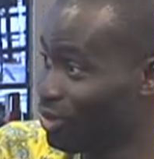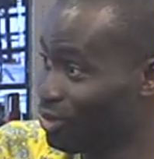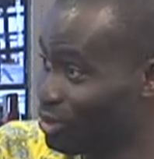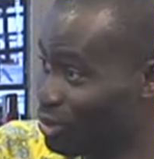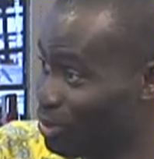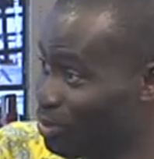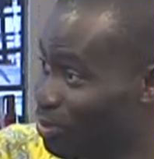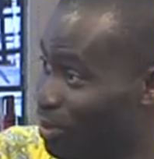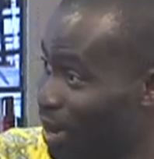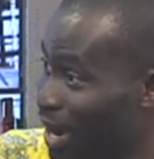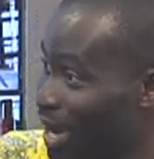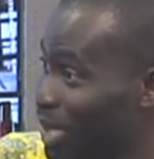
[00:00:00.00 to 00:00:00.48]
to
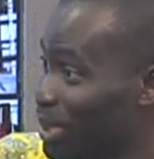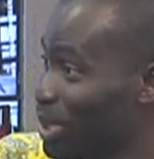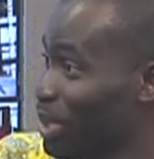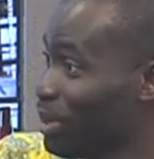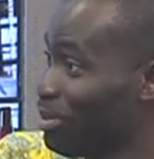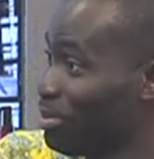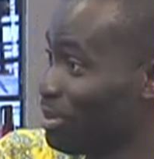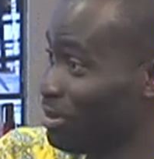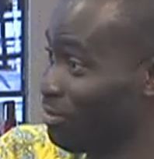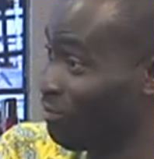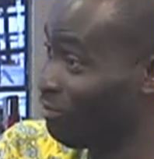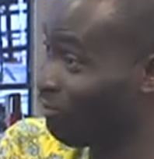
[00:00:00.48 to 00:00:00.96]
buy
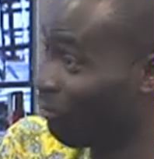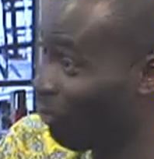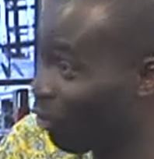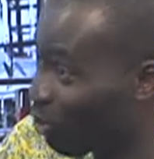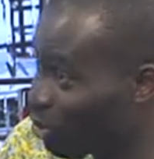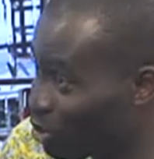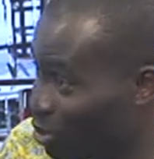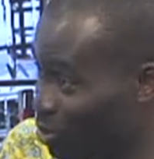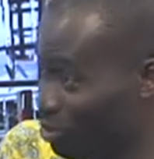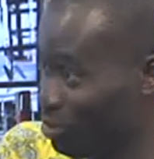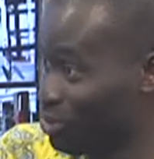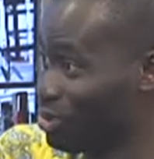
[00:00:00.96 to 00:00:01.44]
them in
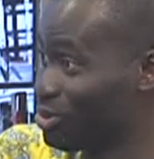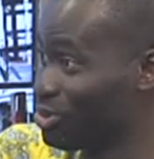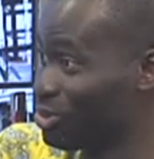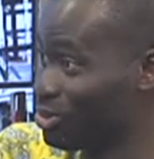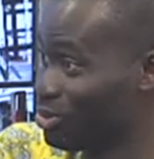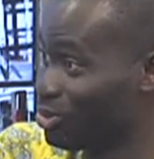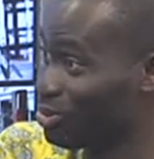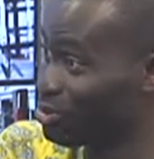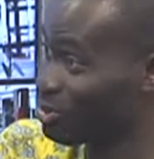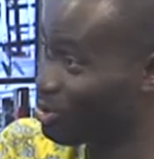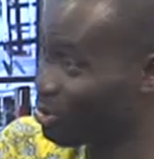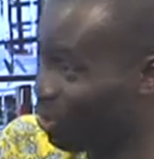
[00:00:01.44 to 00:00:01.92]
volumes
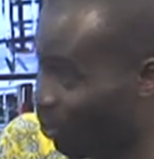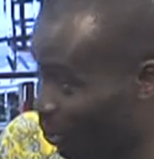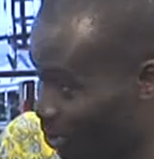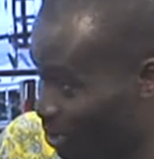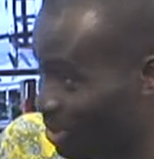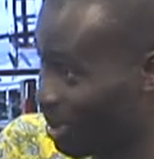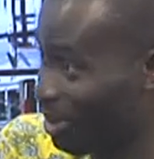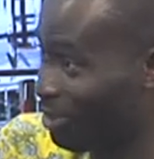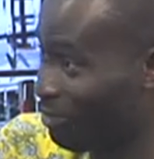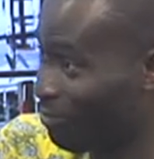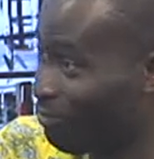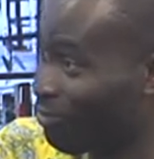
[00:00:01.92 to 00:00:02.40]
to store
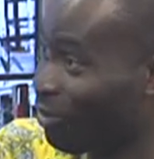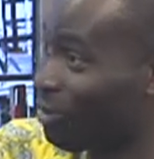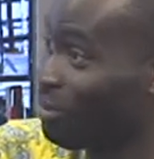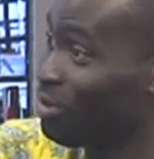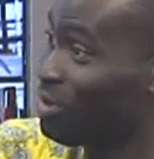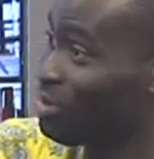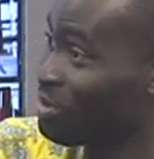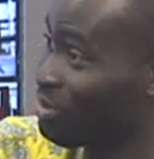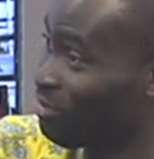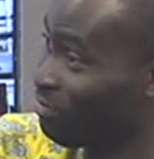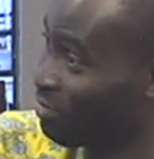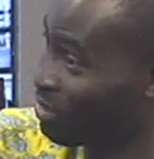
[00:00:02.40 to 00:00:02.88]
them for
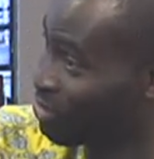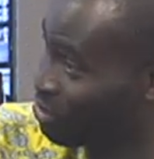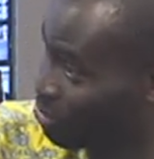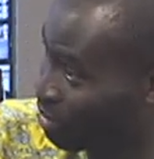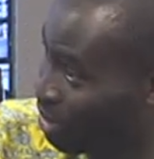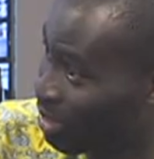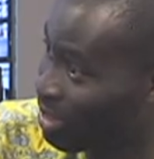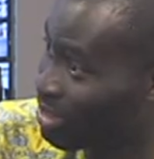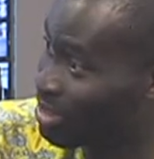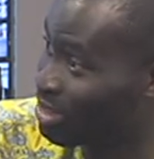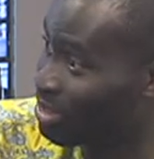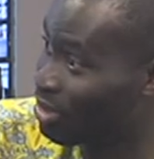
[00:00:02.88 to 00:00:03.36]
this
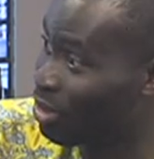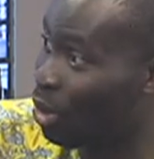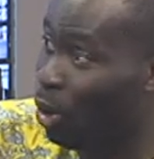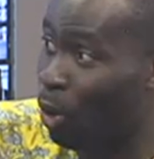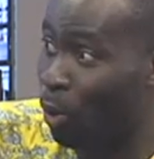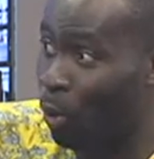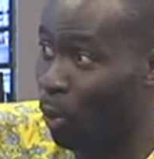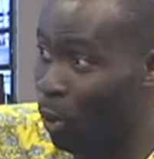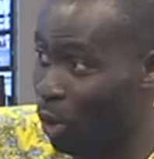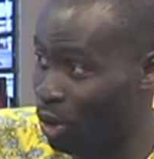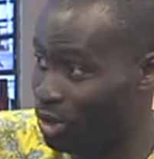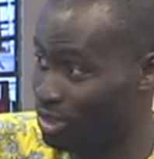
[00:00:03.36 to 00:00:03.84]
eventuality or
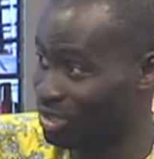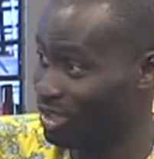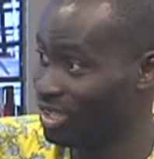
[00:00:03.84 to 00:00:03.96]
what.